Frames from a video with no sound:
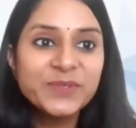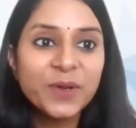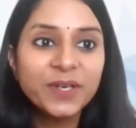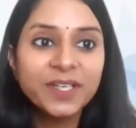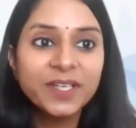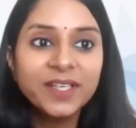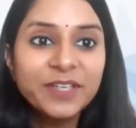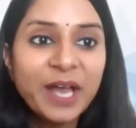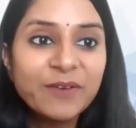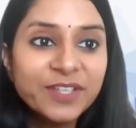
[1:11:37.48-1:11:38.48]
okay. Sorry,
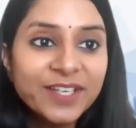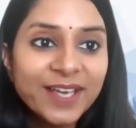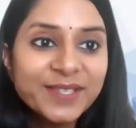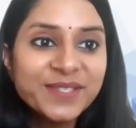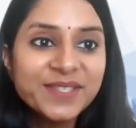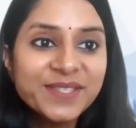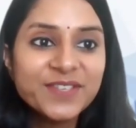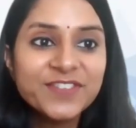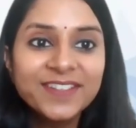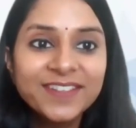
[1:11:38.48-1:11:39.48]
we have the next
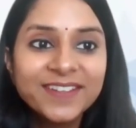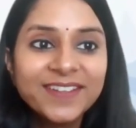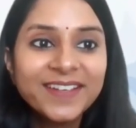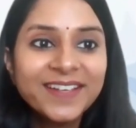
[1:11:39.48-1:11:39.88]
session.